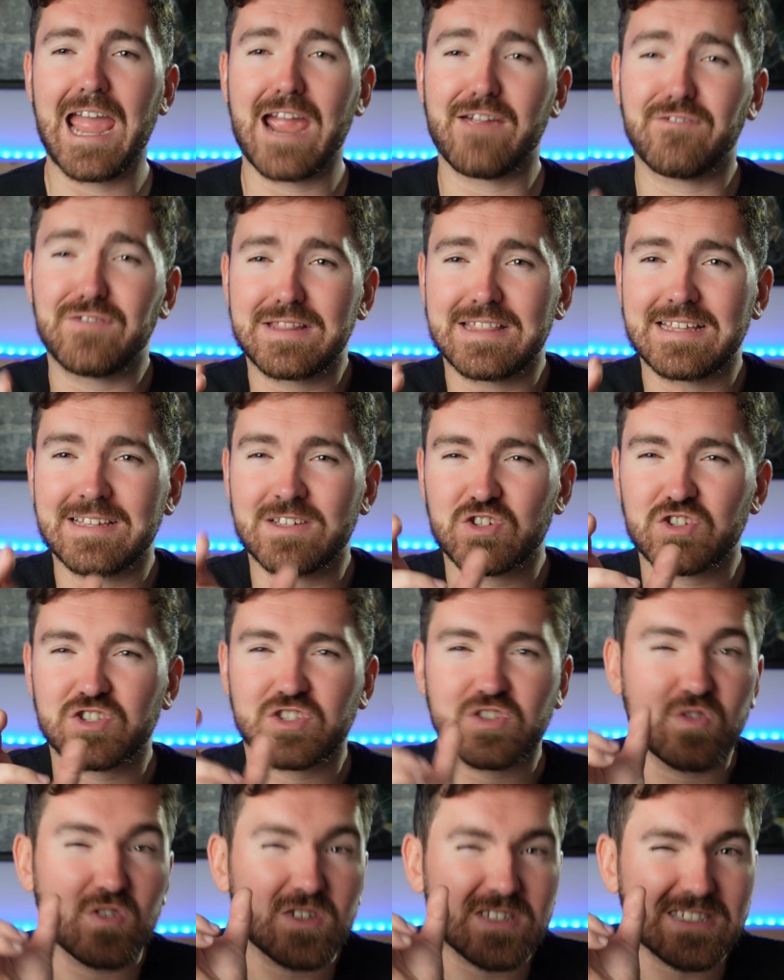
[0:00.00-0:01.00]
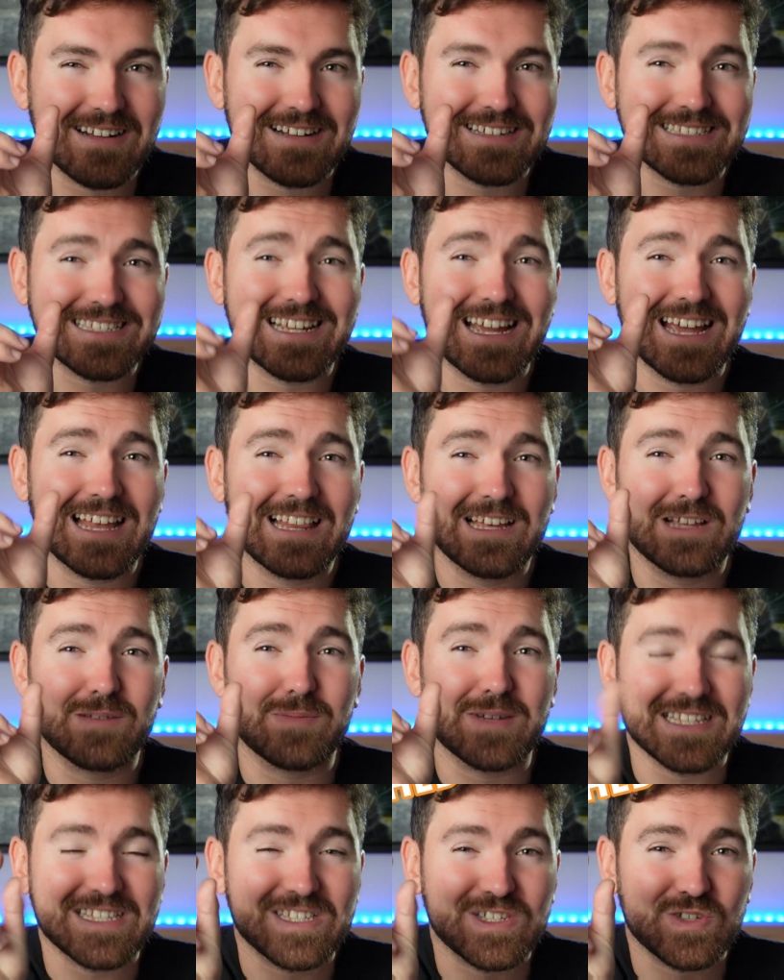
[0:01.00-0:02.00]
everything just sort of starts to get a little
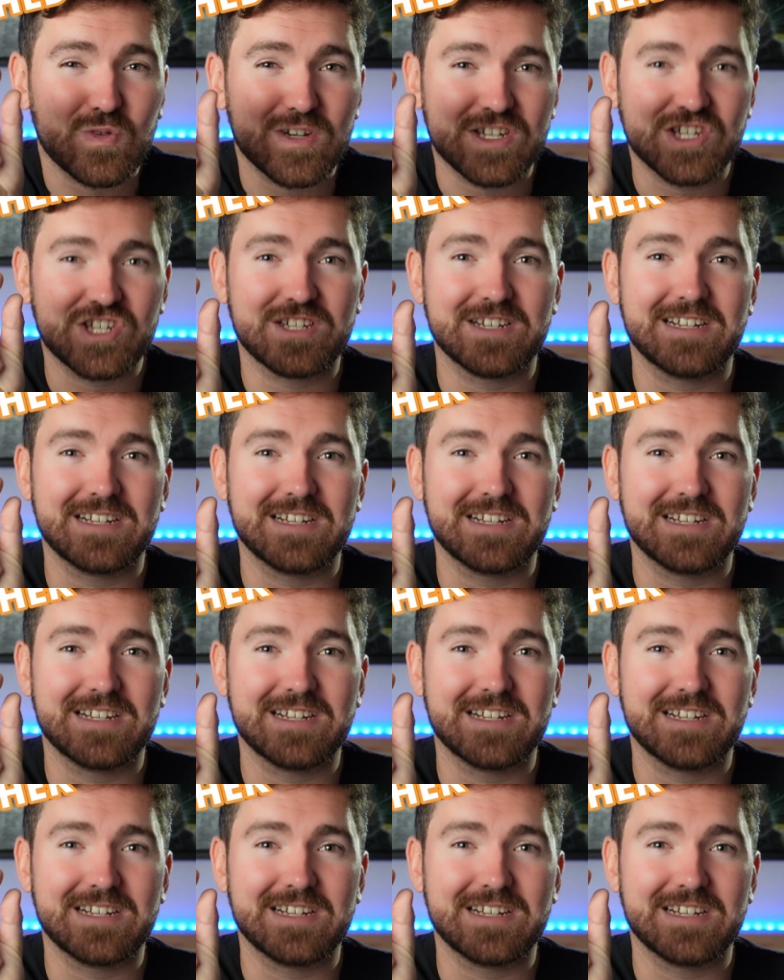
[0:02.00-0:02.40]
bit squished